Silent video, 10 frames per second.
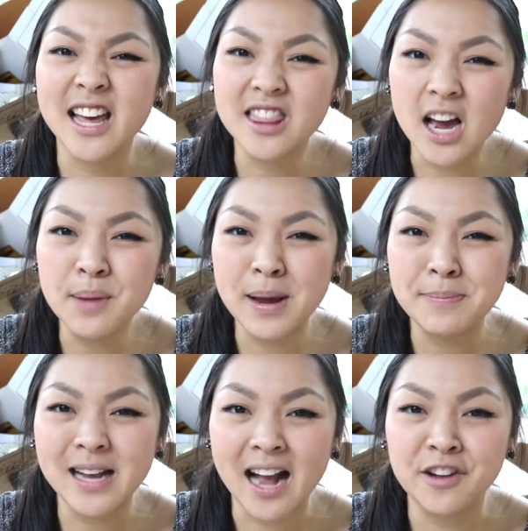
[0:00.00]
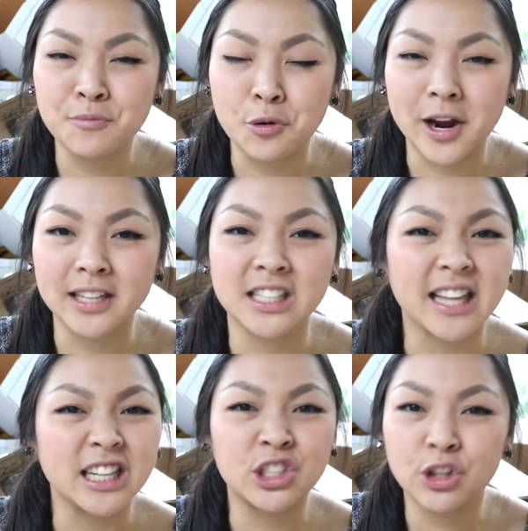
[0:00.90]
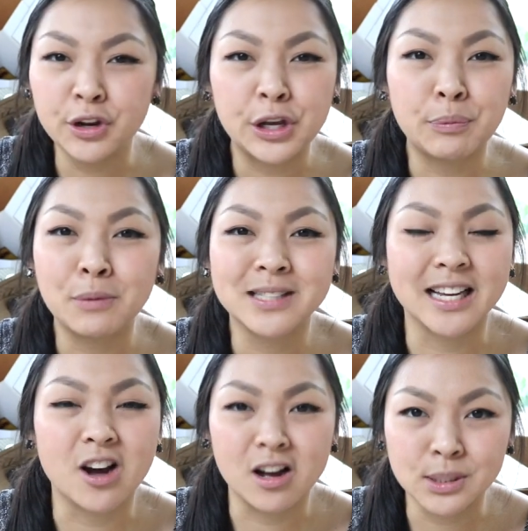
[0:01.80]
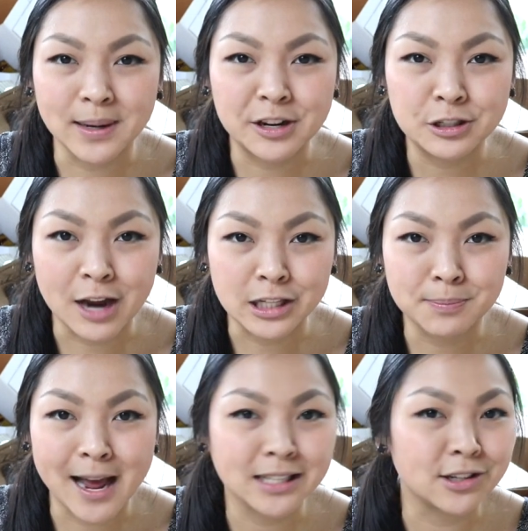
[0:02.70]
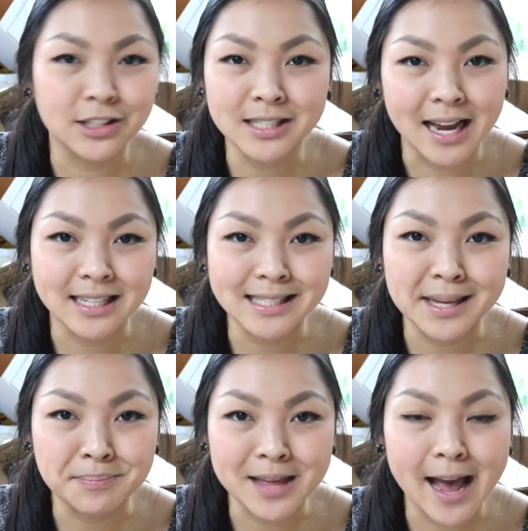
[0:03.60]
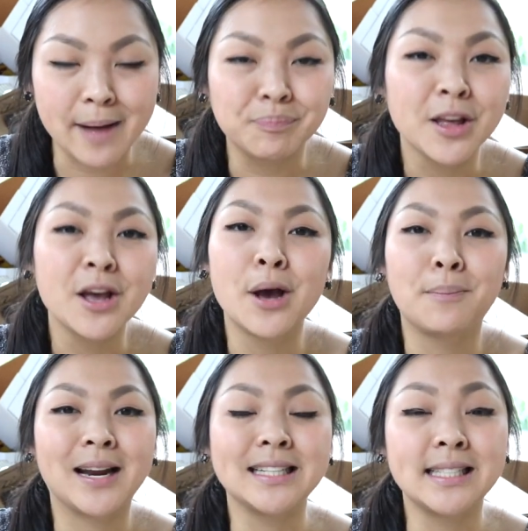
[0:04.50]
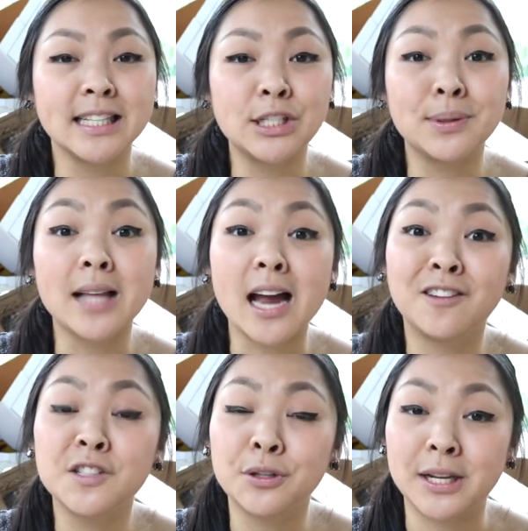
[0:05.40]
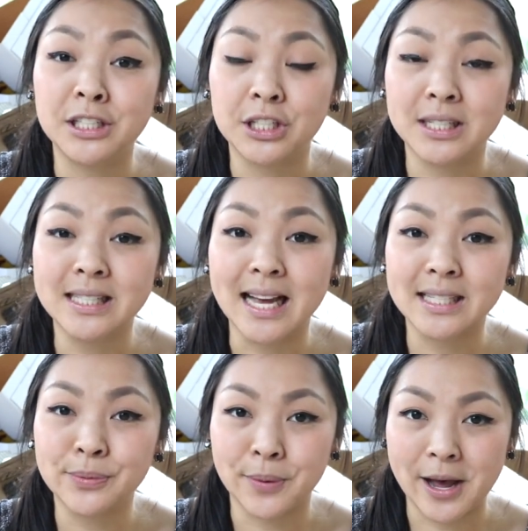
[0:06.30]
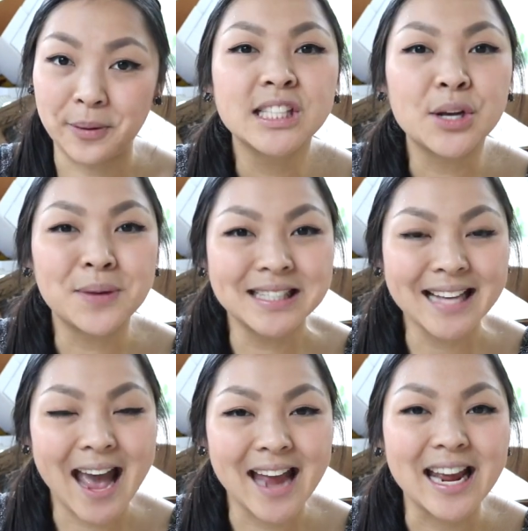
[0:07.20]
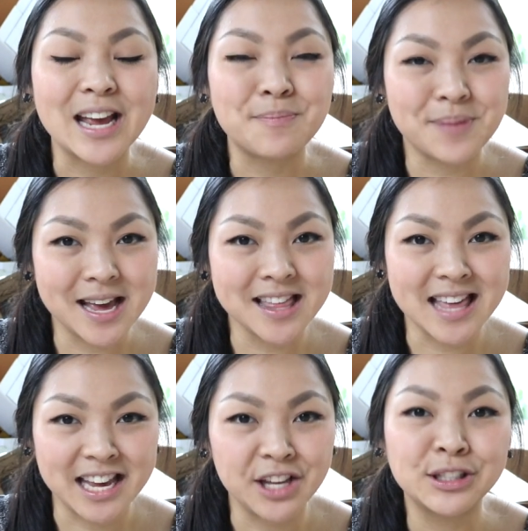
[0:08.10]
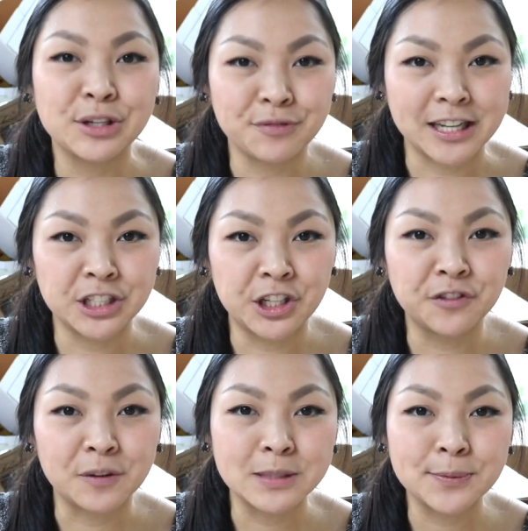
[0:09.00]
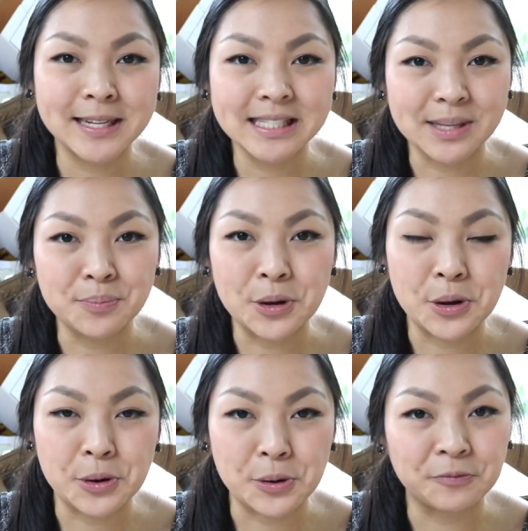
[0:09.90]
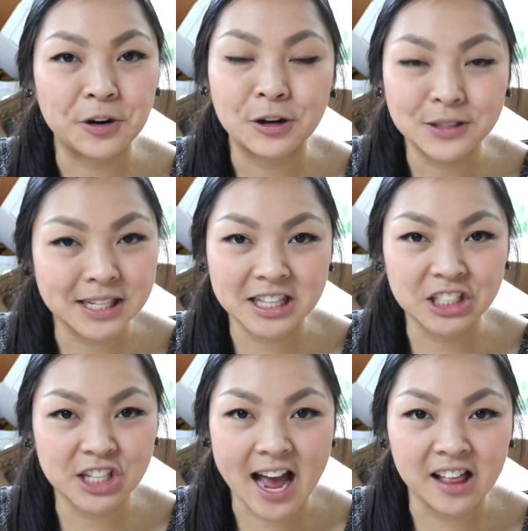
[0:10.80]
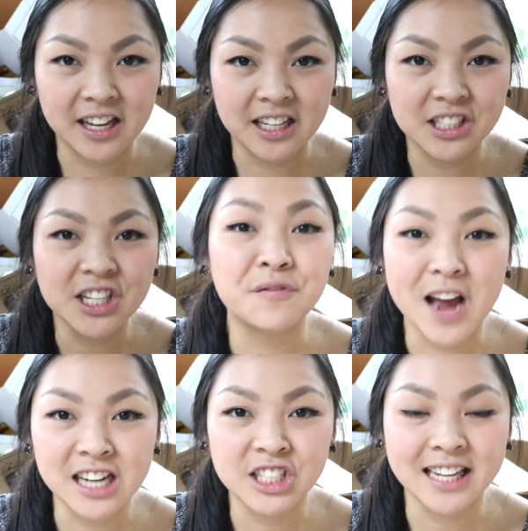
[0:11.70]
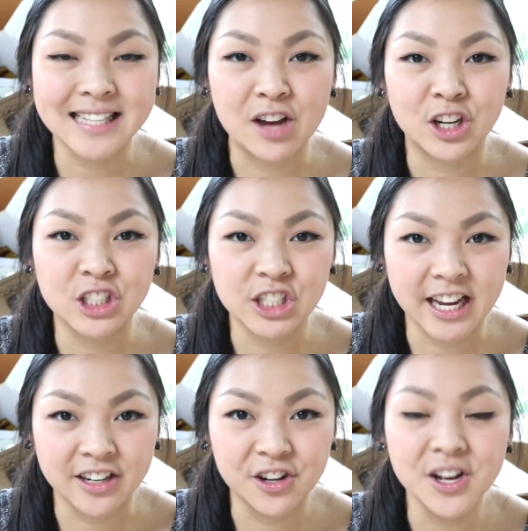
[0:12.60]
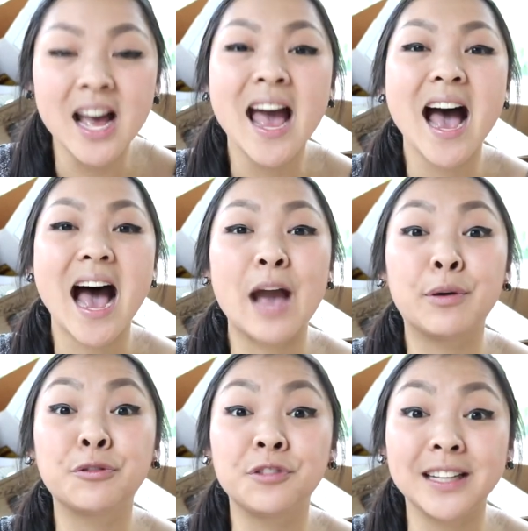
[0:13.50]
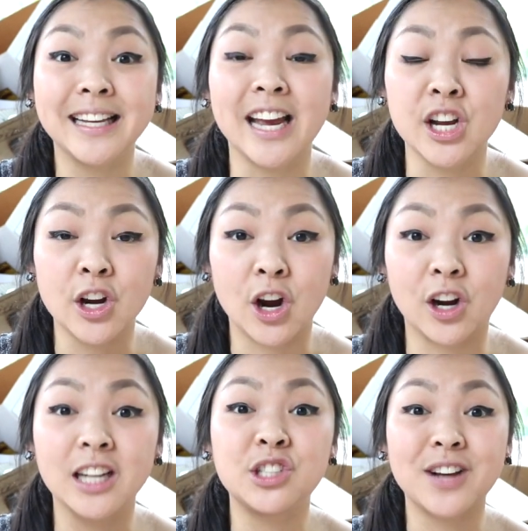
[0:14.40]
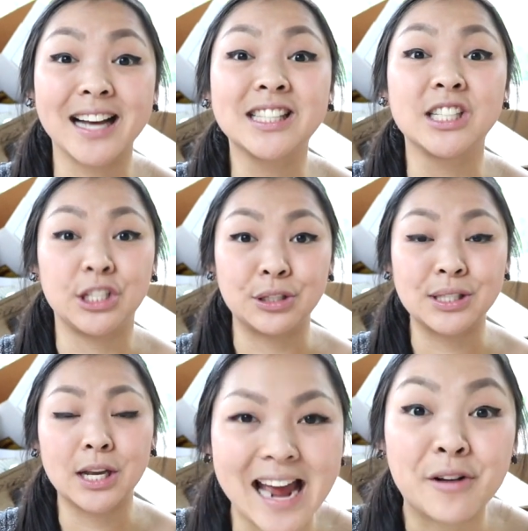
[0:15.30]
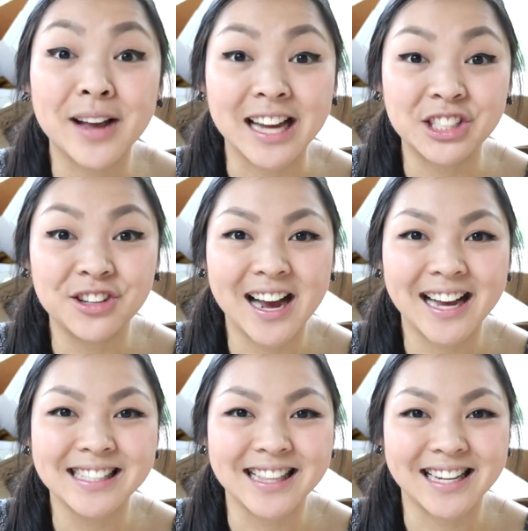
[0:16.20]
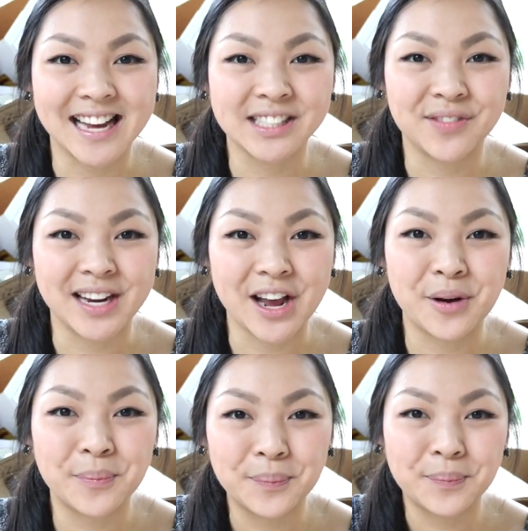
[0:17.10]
and I thought it might be kind of boring to like show you what was in all 20 trash bags, so I just kind of skipped that. But I did do a lot of donations as well. So once again, a big thank you to Rachel from Sweet and Simple Home for hosting this challenge. If you have not checked out her channel, I would really encourage you guys to do so. I will catch you guys in the next video.